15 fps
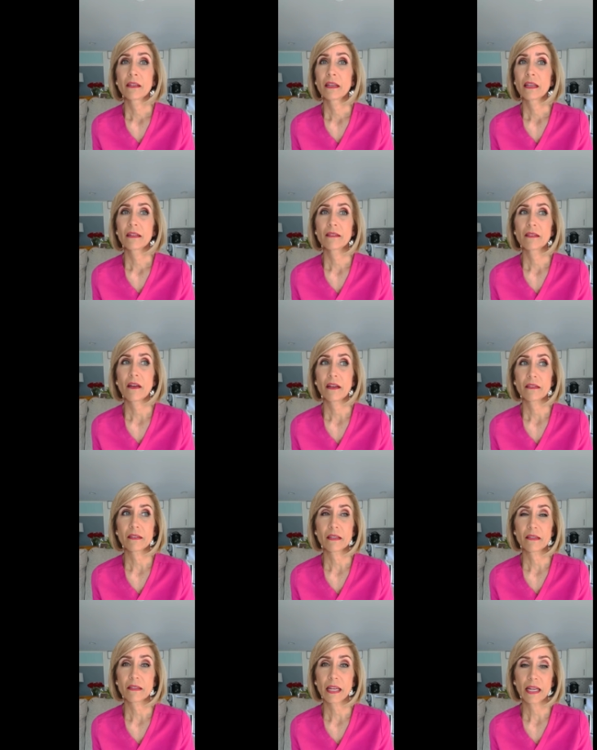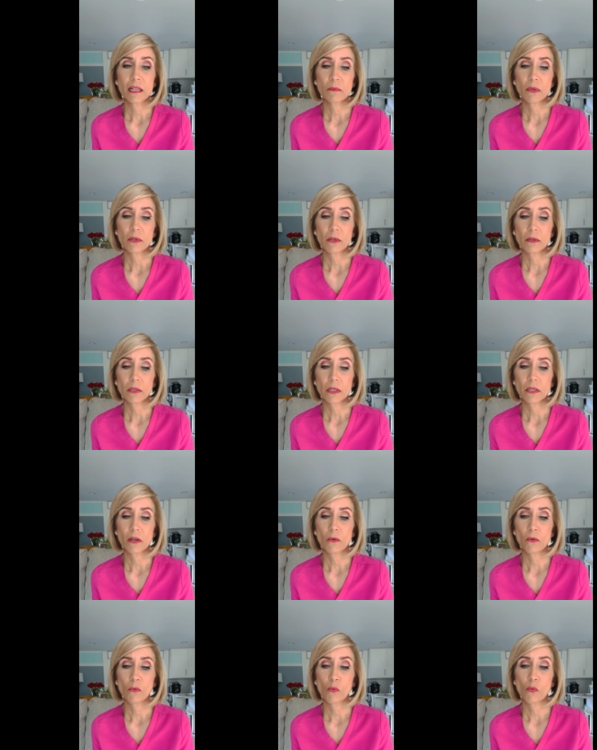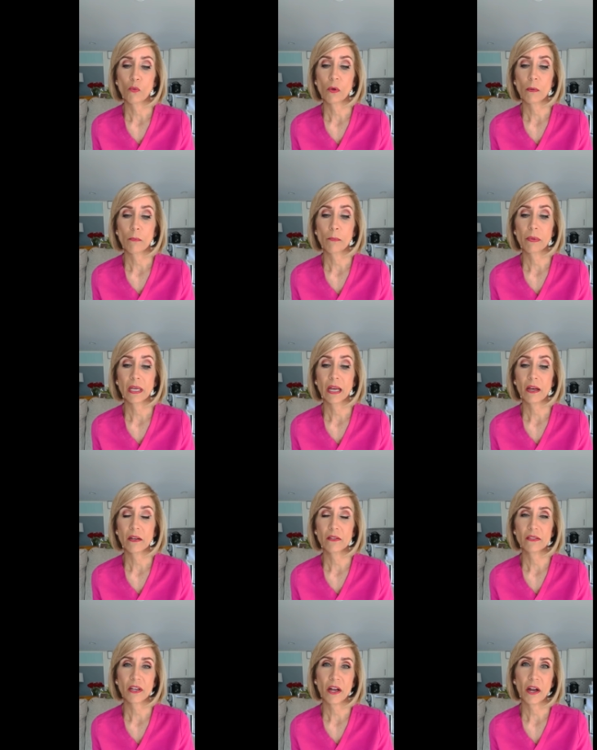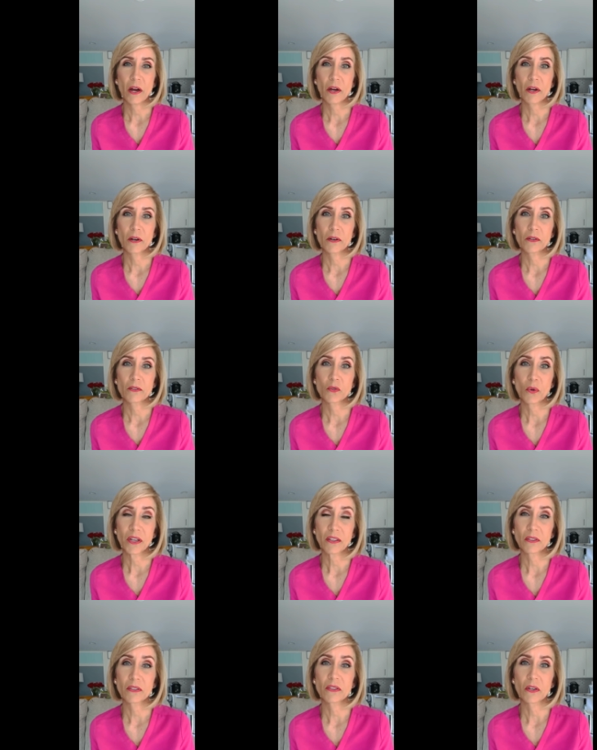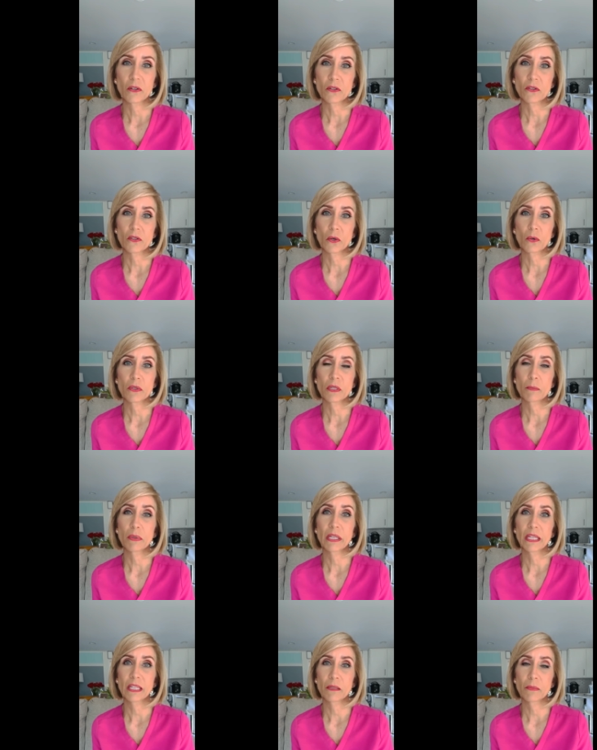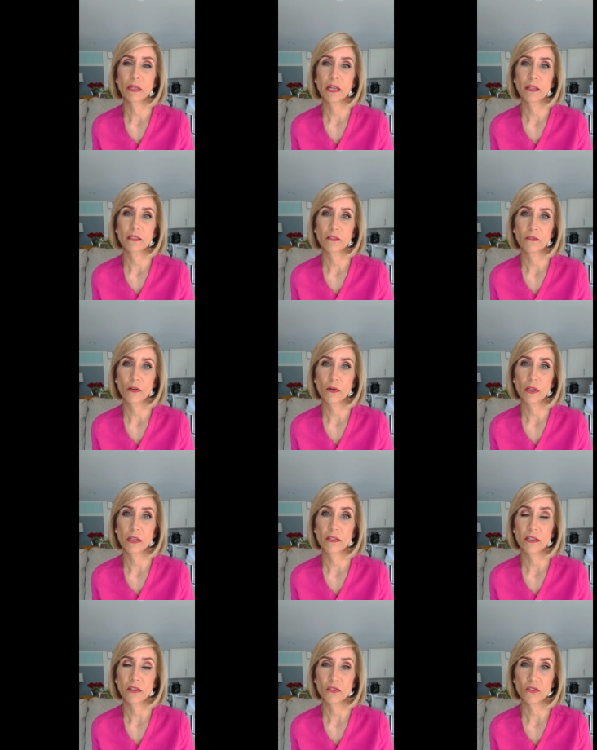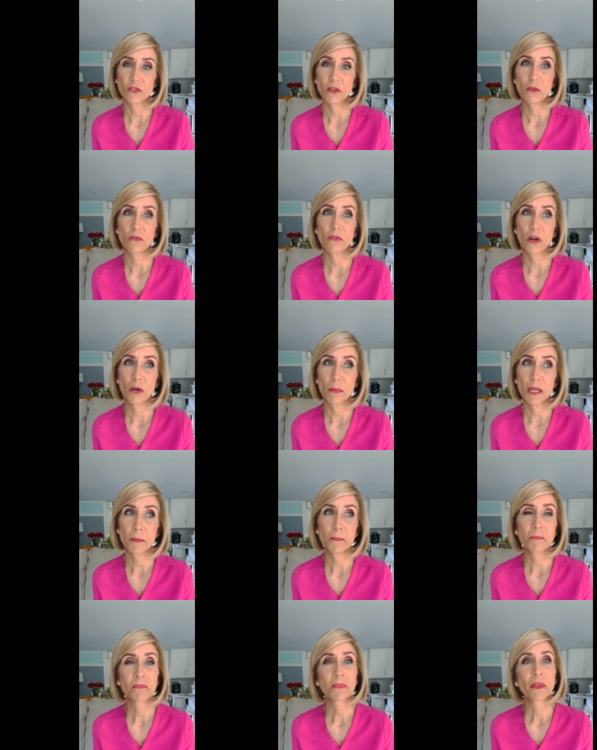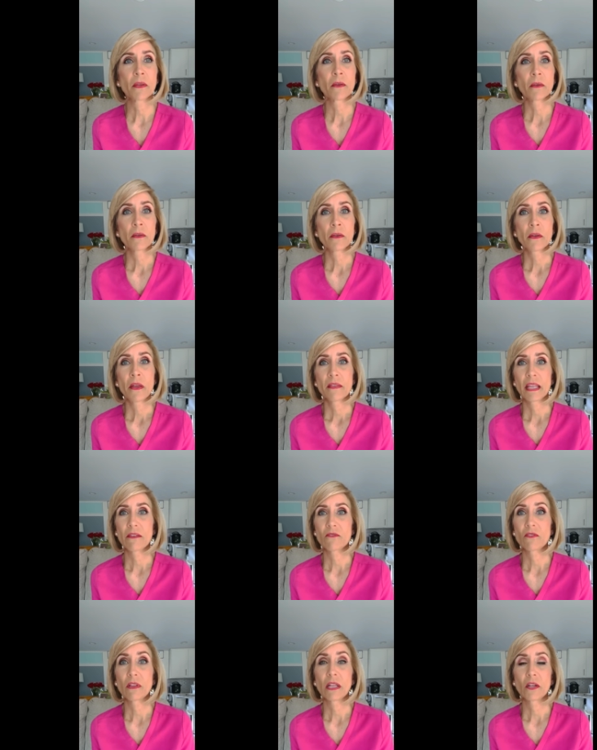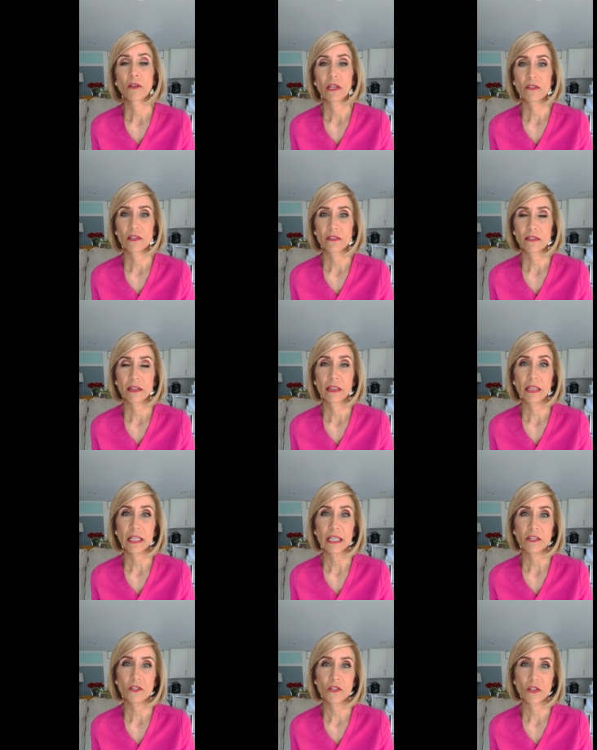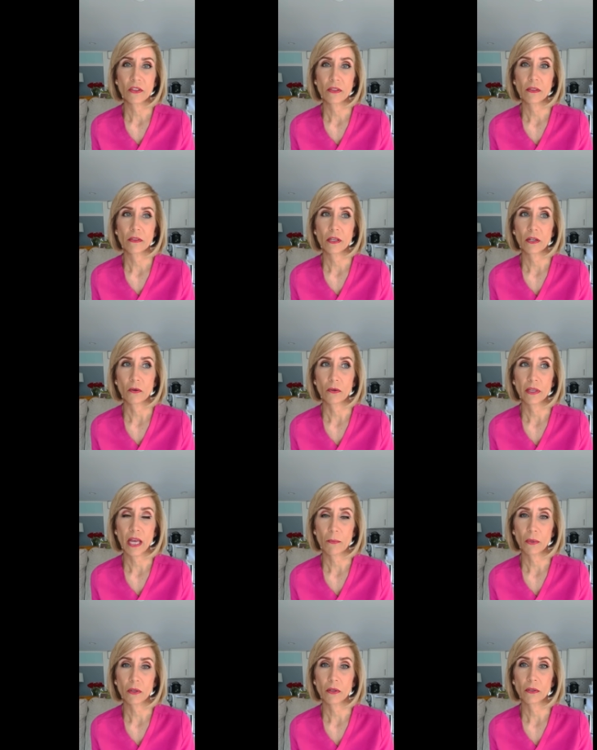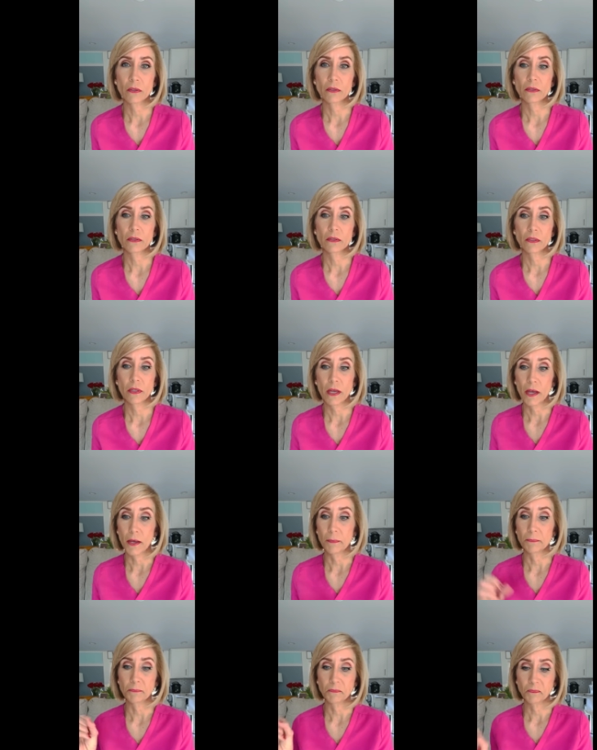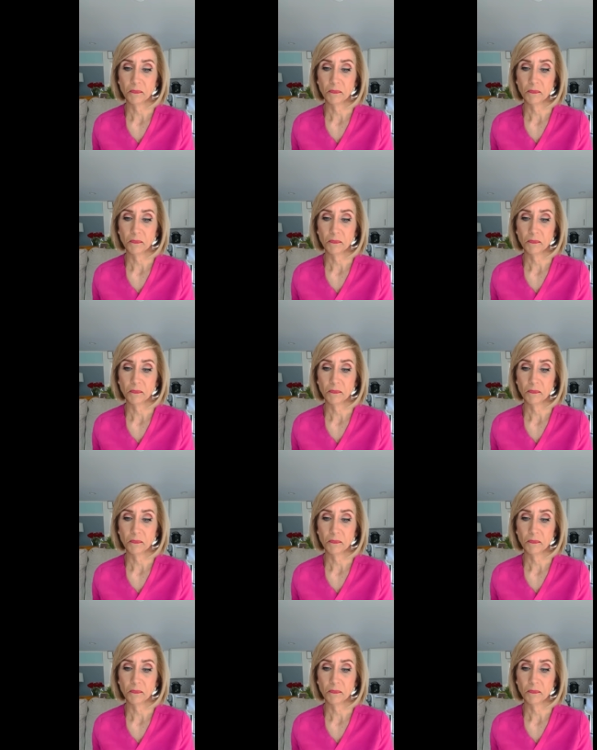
it's not sustainable, you know, because our soils are so depleted because of industrial farming, they've literally just leached, you know, chemicals, um,